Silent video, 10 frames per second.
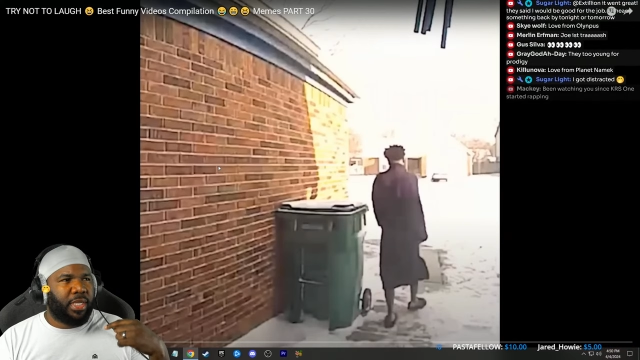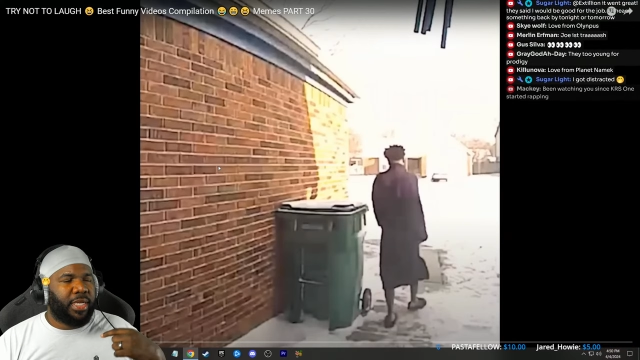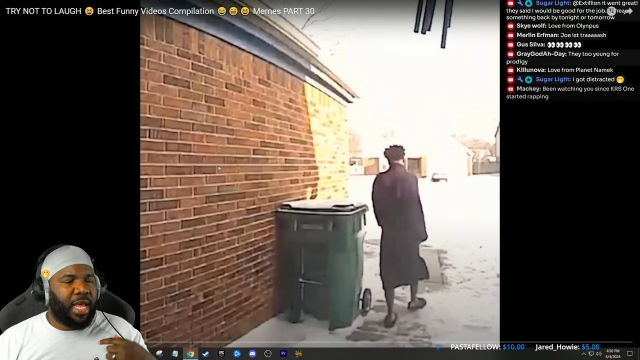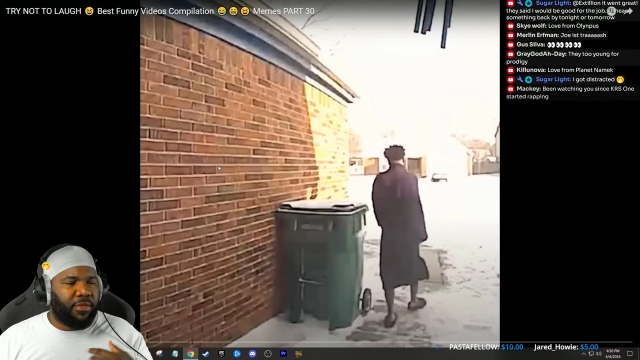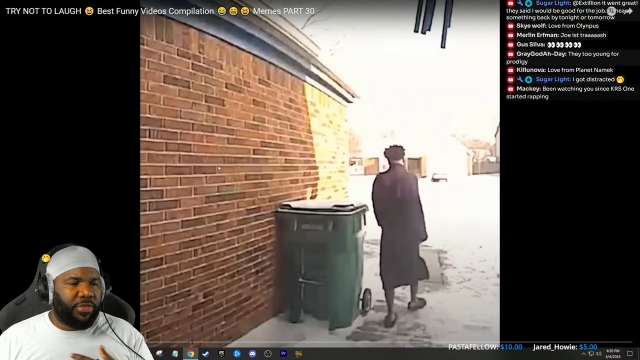
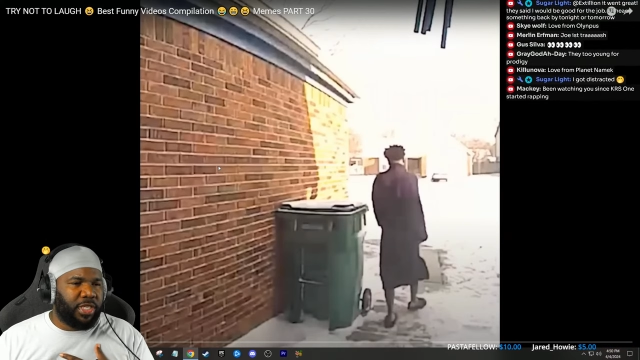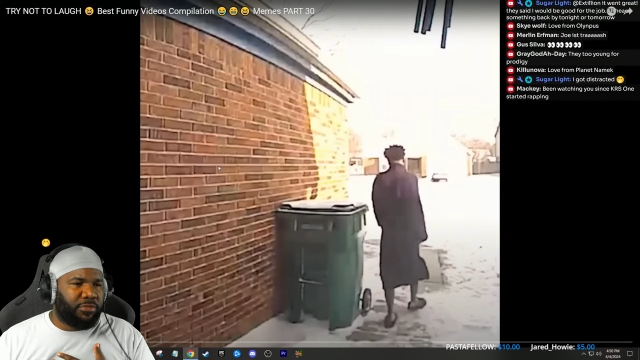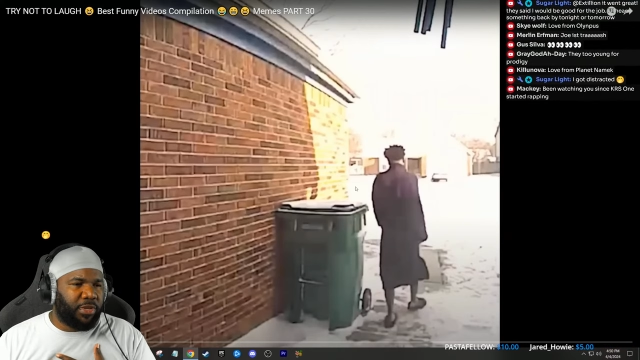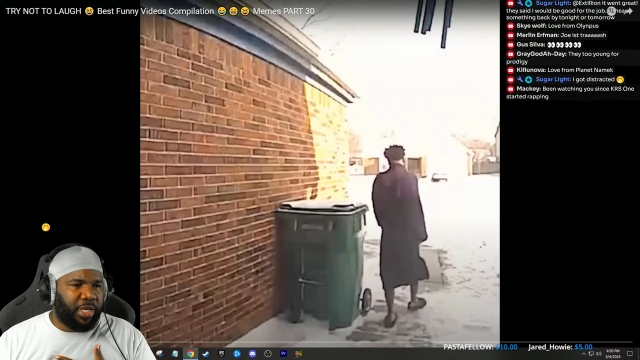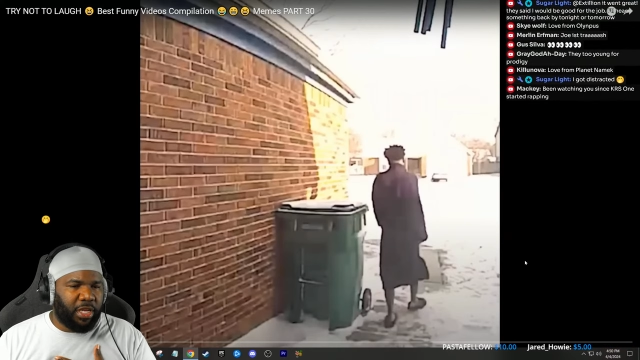Now, this
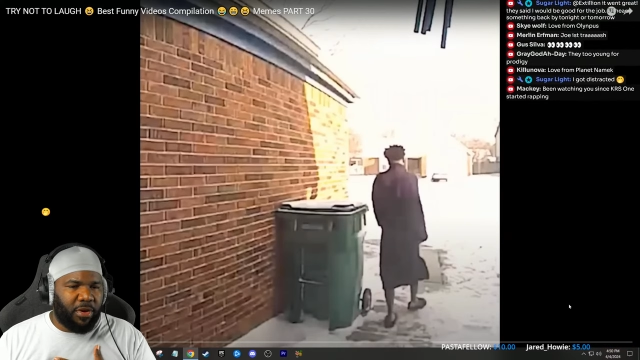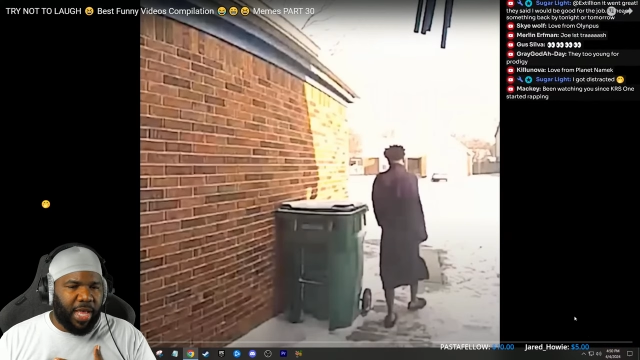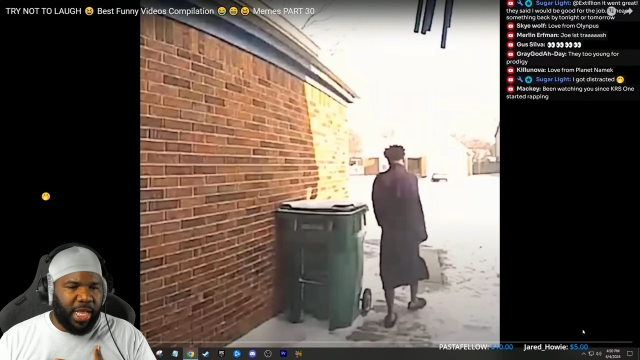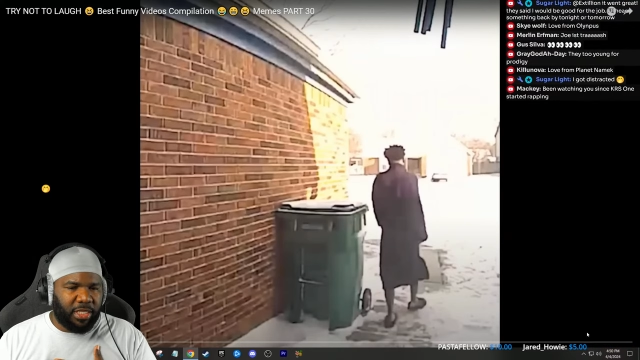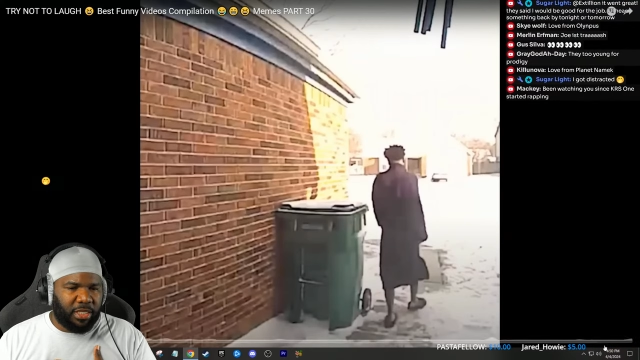video
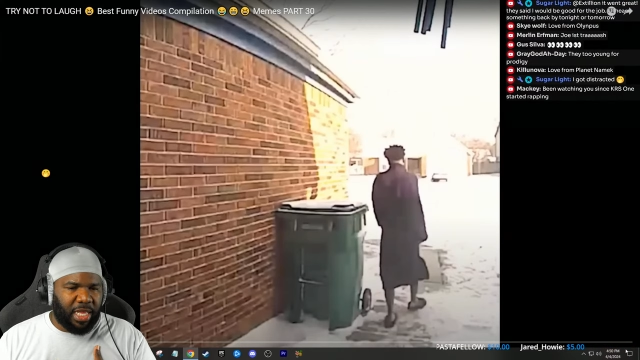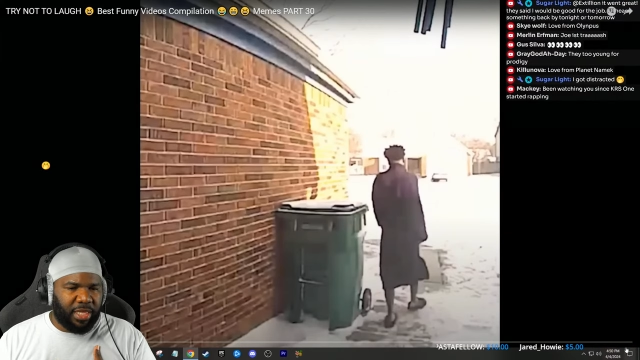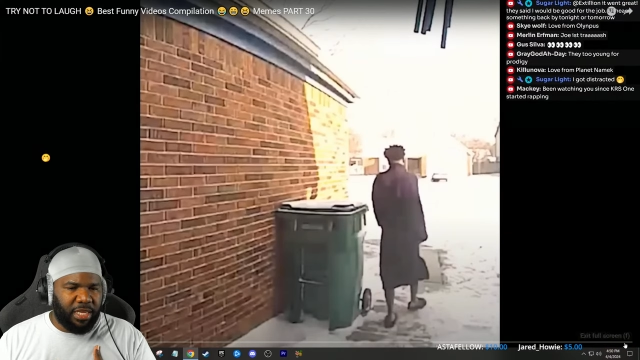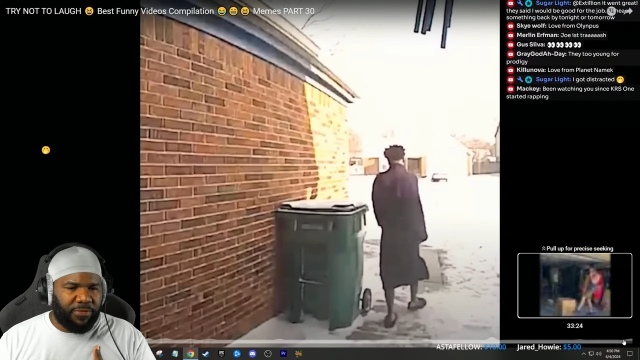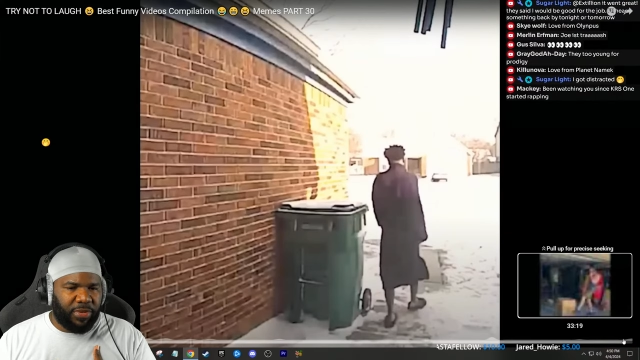has, I
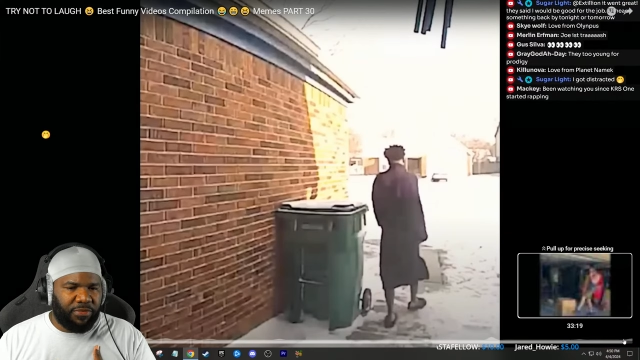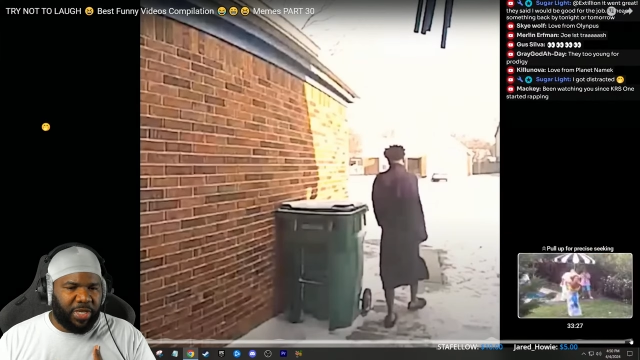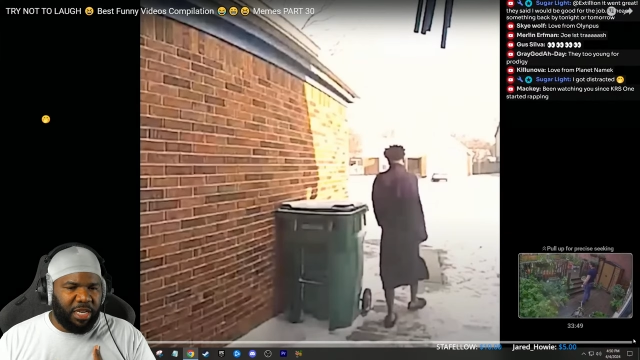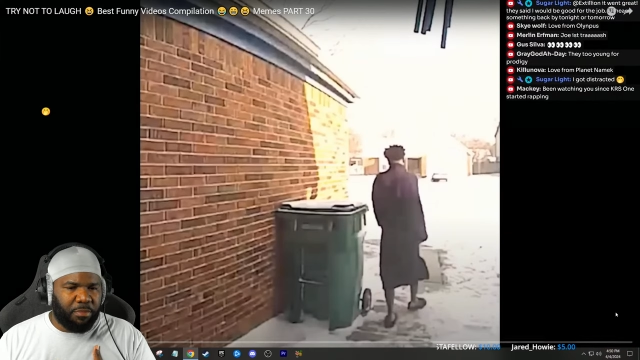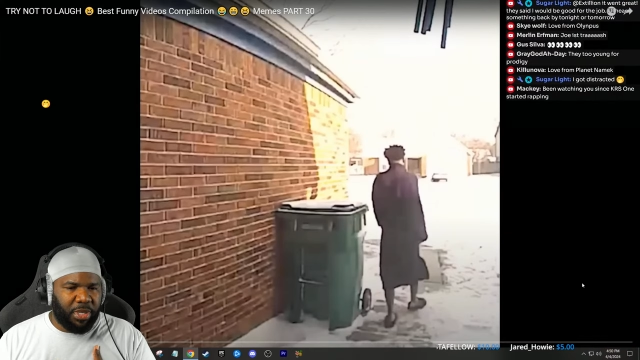think,
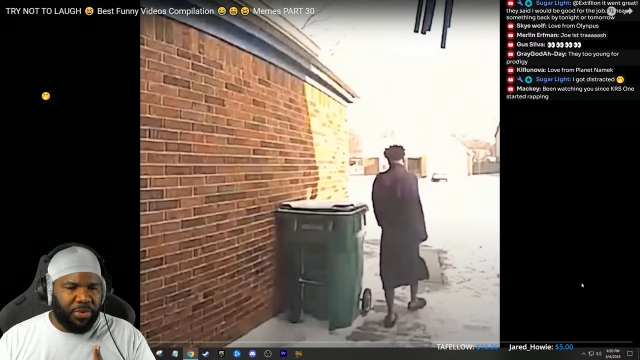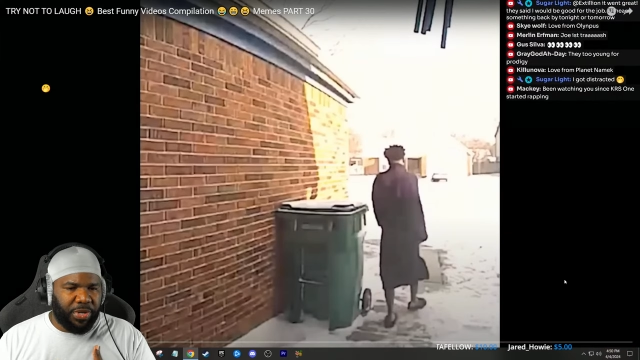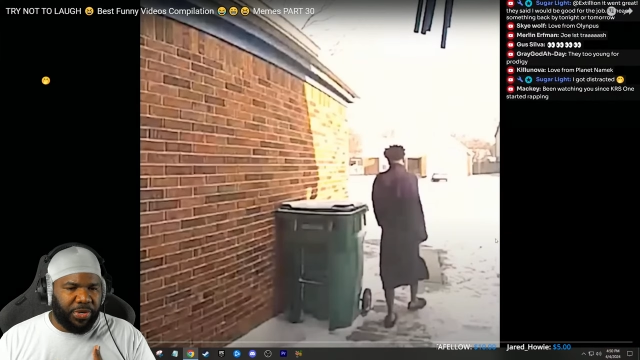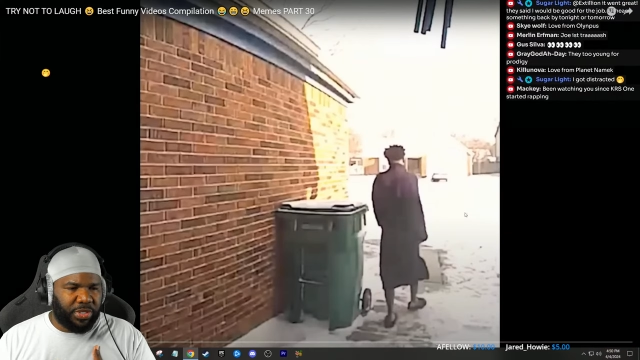15 million or